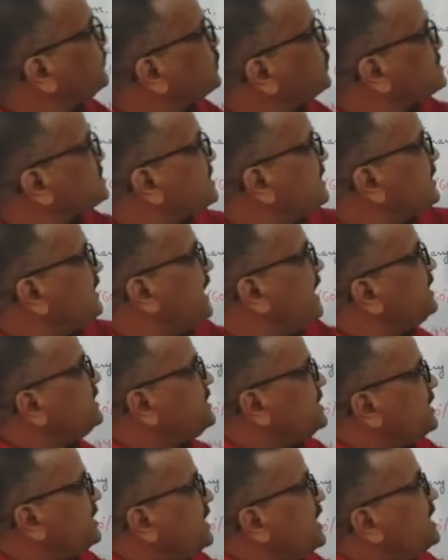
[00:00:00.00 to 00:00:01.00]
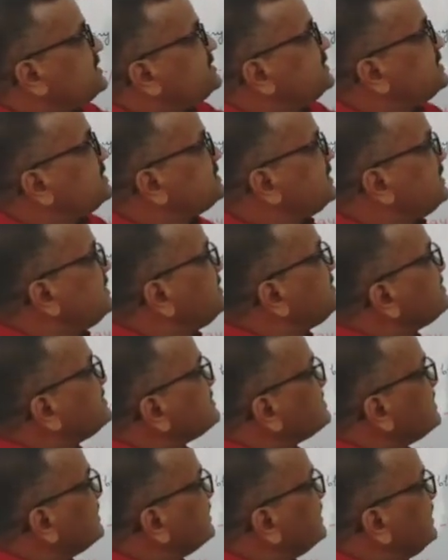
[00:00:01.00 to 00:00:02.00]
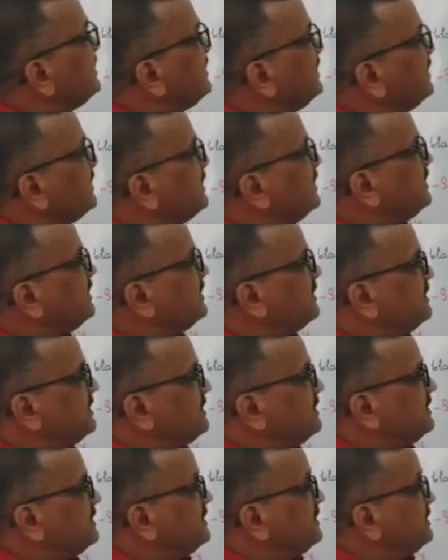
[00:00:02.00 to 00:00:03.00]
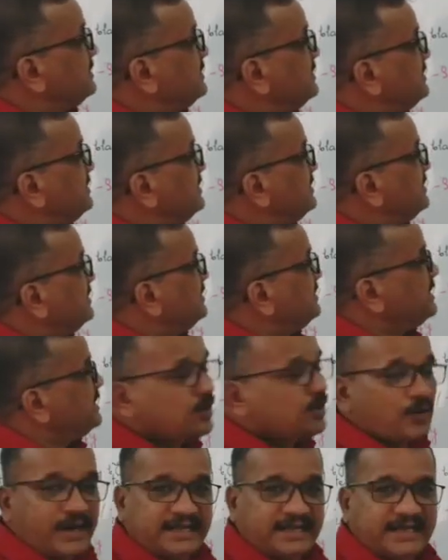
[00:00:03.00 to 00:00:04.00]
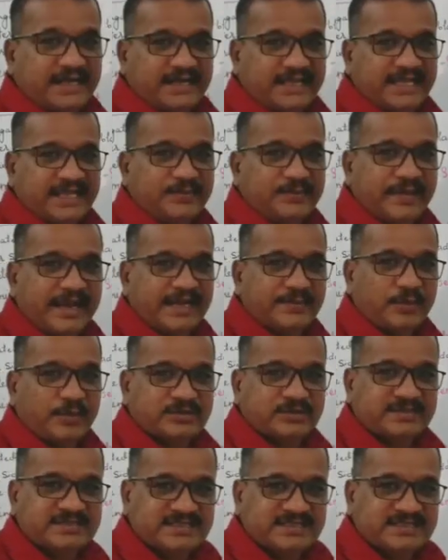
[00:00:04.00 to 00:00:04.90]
prostate gland, as it is a single located in male reproductive